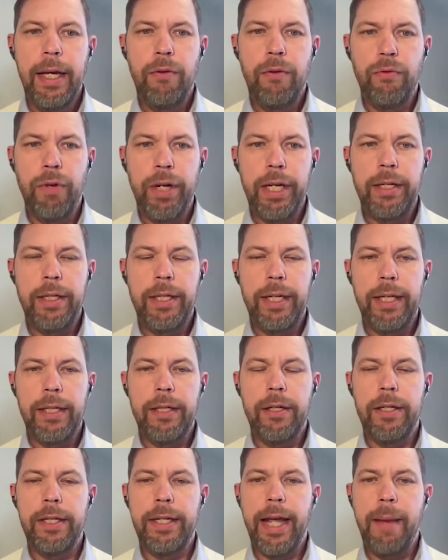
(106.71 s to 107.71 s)

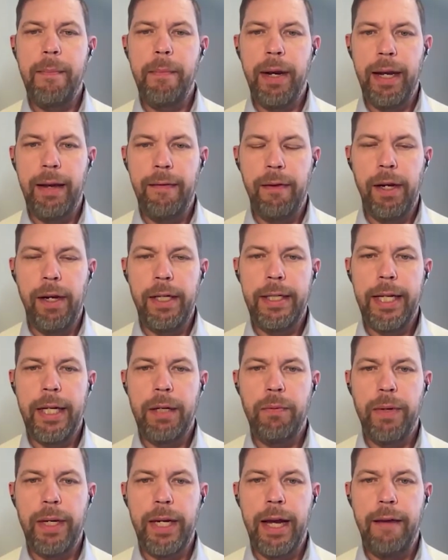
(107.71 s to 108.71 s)
reaches the same levels
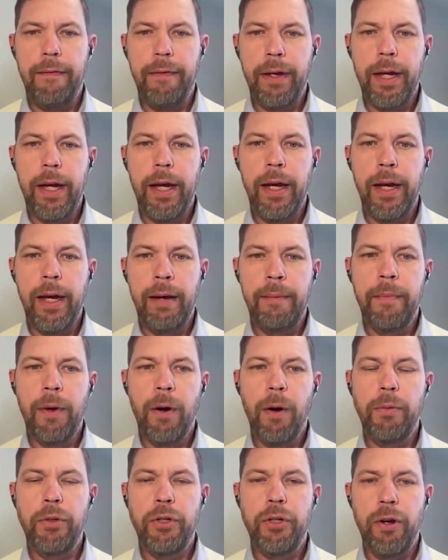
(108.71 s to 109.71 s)
that we have
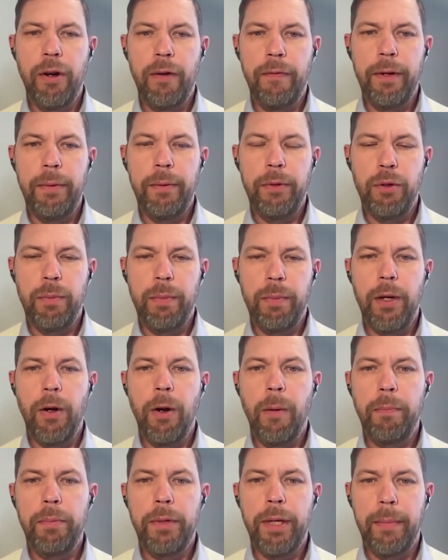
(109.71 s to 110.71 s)
um, observed to
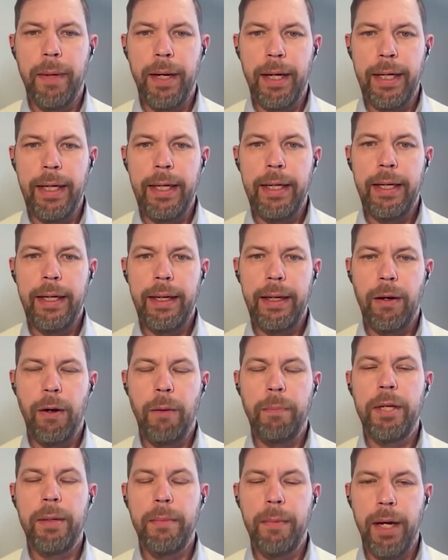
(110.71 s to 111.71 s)
be optimally
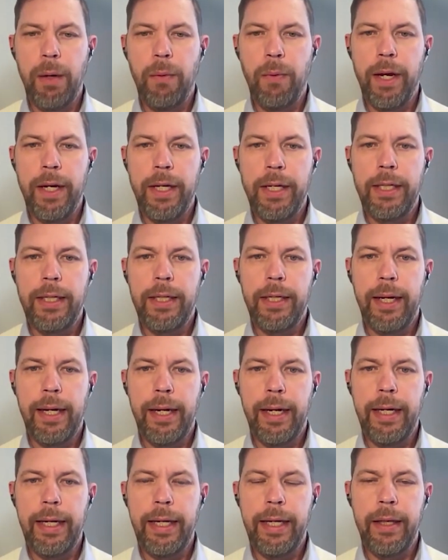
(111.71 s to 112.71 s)
optimal ones
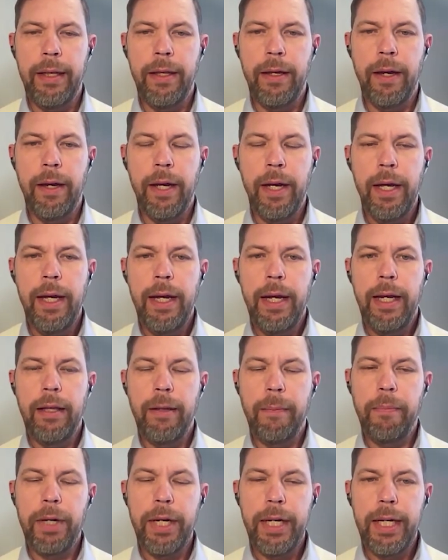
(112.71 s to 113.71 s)
uh, in the
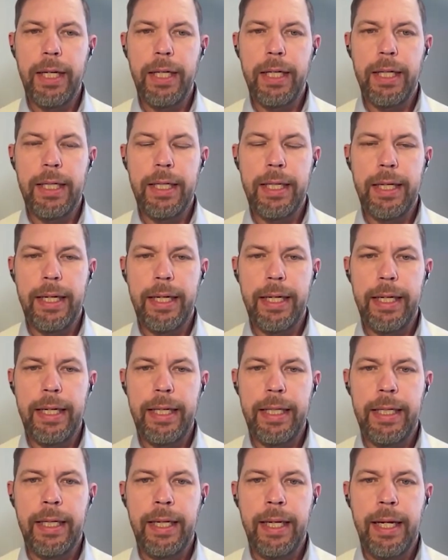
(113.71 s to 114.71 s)
in the preclinical
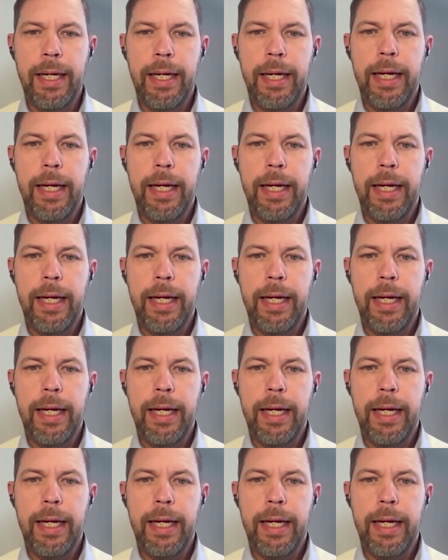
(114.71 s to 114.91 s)
studies.